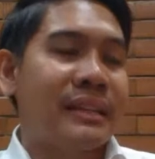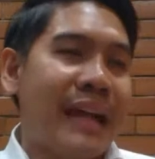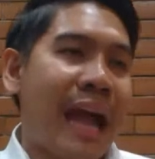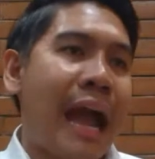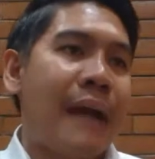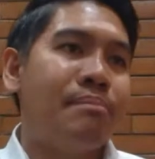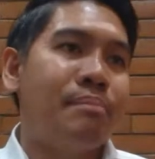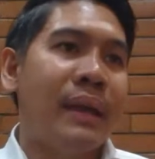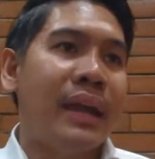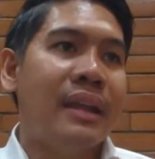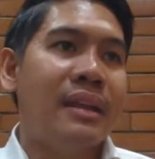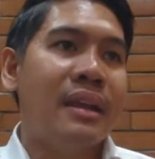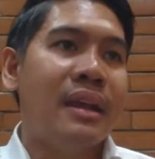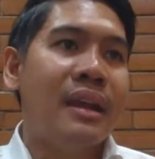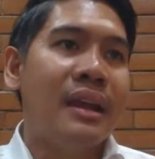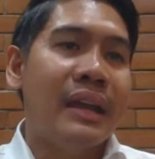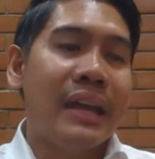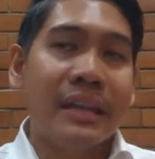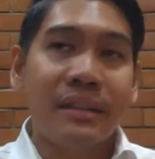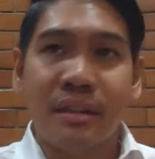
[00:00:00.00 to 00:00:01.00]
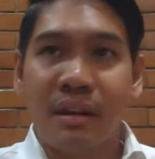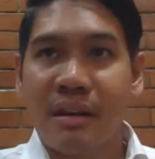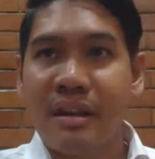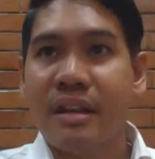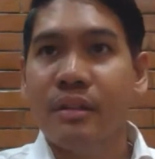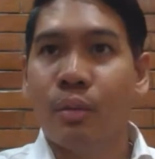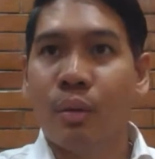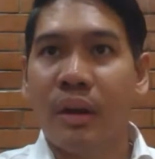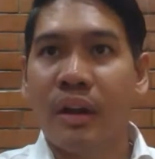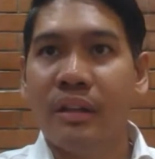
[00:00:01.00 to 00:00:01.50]
happen in the
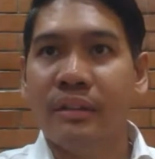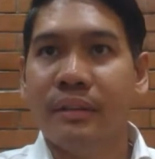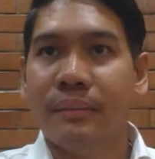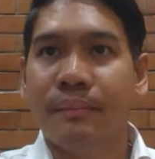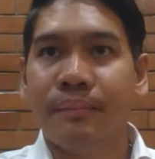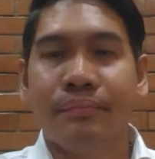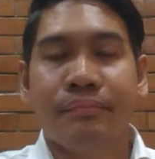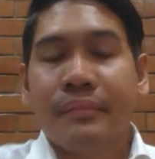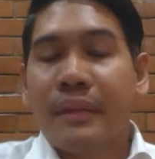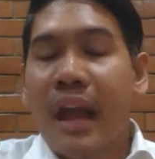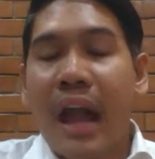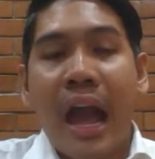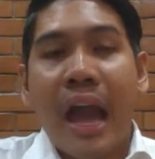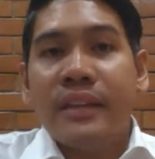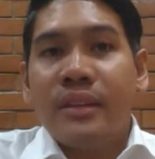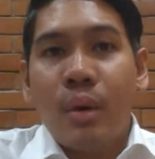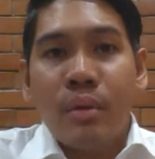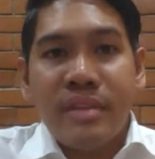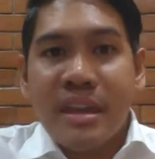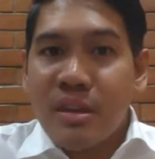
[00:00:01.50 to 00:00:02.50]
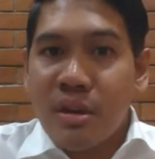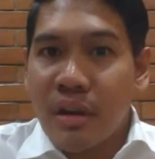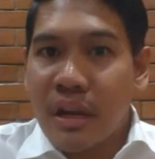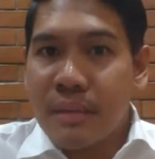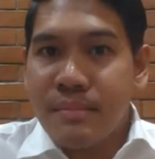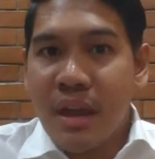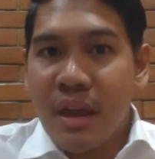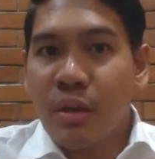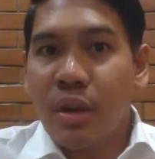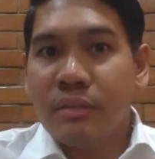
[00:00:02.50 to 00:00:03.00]
real world, I don't think you're going
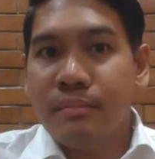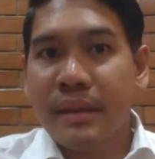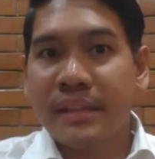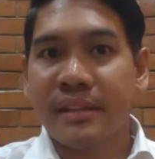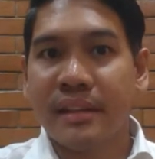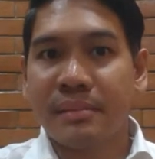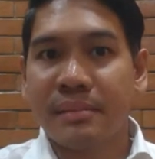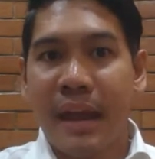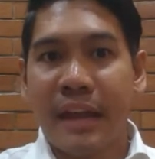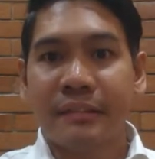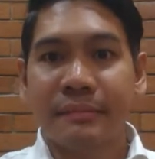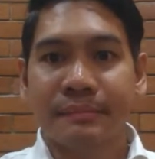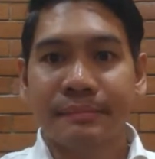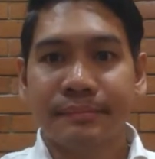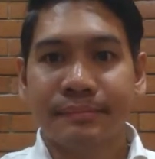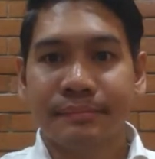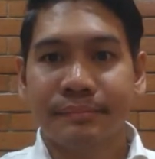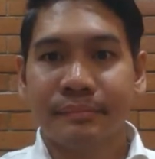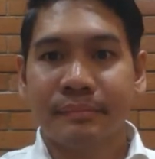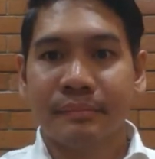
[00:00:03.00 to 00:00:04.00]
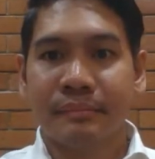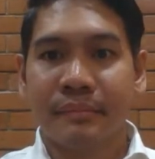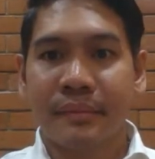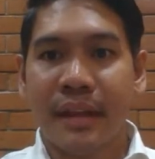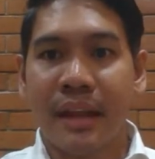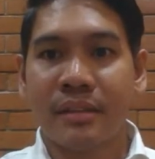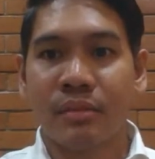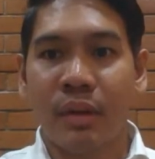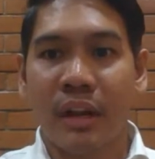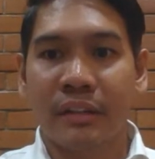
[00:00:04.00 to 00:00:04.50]
to be a good businessman
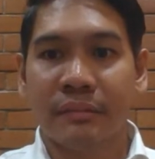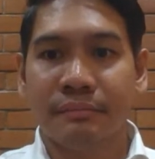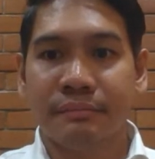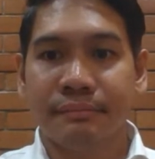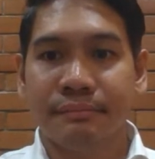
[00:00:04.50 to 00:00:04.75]
as well.